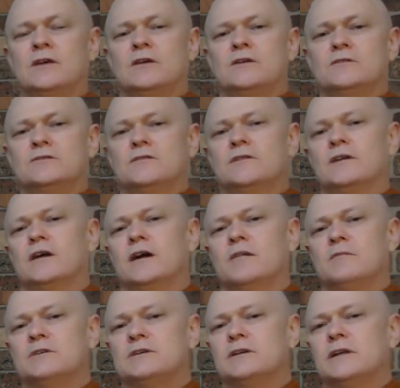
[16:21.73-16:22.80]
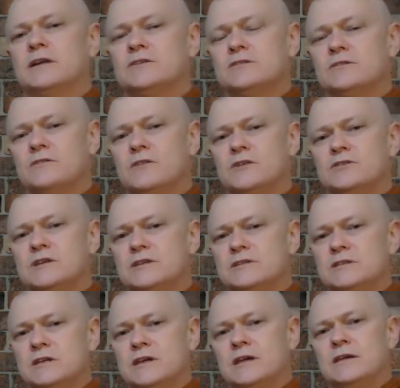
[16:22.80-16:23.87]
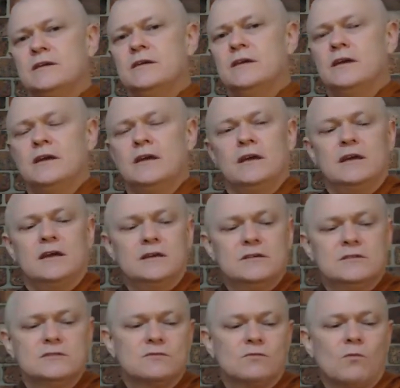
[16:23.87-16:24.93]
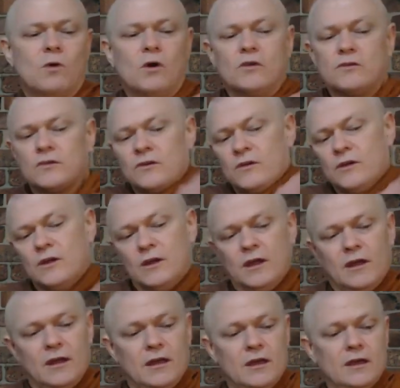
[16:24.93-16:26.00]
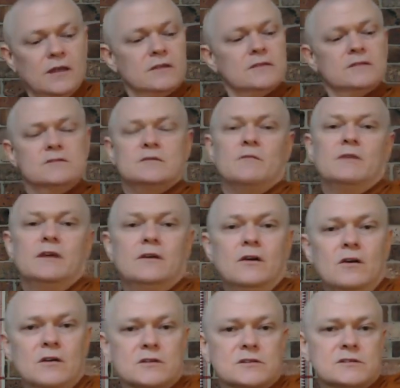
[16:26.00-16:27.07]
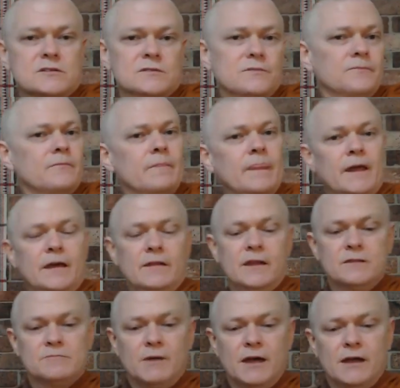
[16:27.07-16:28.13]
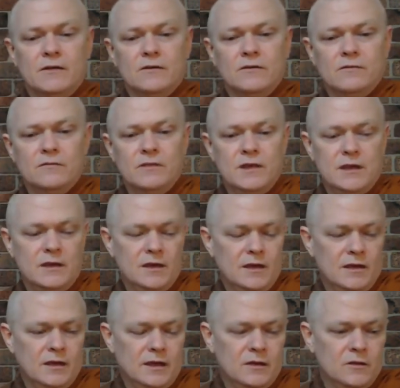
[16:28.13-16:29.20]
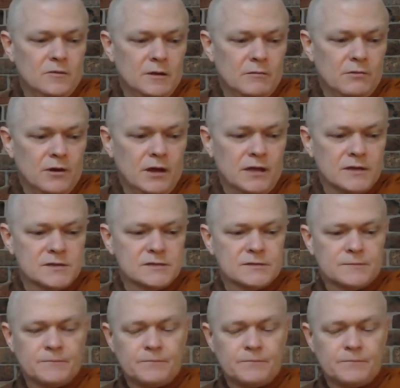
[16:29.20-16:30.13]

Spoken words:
So the garbage collection, or the GC, is what something costs. And that's part of the economic price.